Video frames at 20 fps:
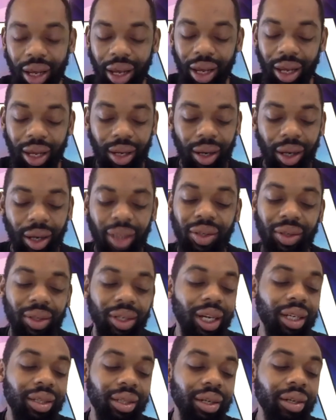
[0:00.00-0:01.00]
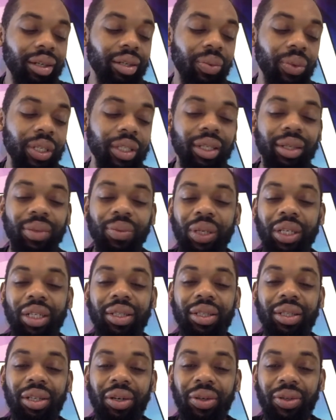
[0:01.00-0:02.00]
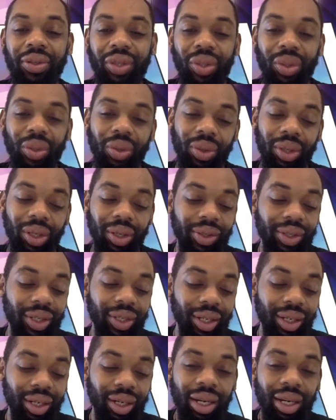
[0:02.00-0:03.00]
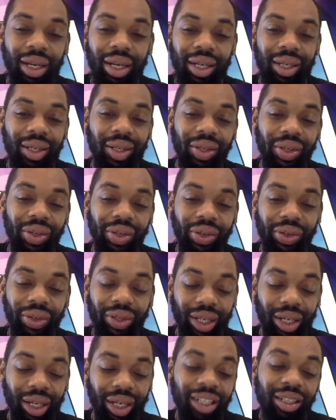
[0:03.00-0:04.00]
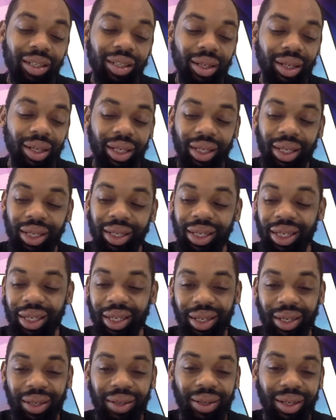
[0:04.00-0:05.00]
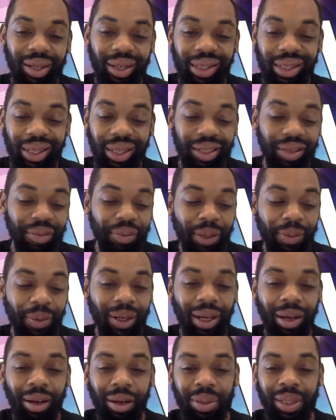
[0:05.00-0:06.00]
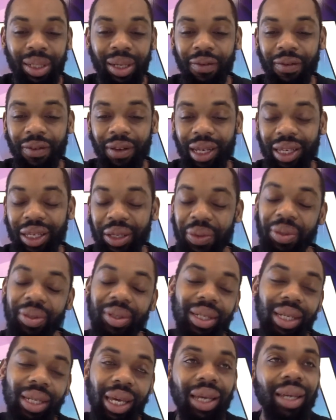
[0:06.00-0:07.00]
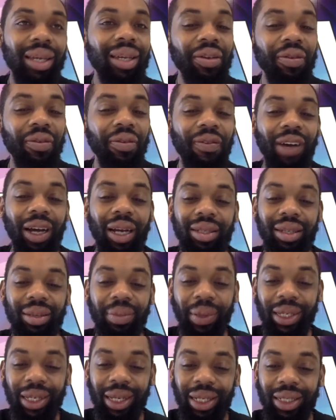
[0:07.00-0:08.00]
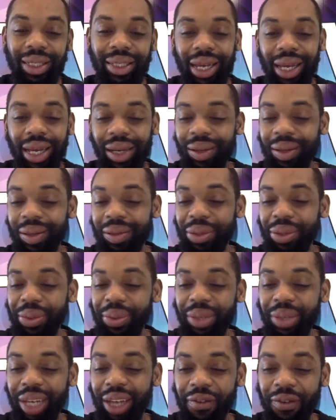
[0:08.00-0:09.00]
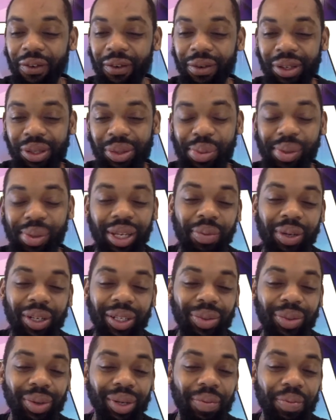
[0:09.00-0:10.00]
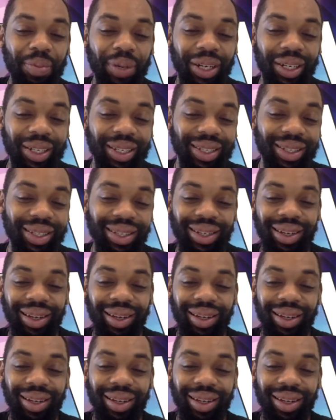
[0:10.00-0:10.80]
and also like during the winter when it snows too, those are you know the elderly they need they need some people to help shoveling usually you can find some kids that'll uh, do that for 20, 20 bucks a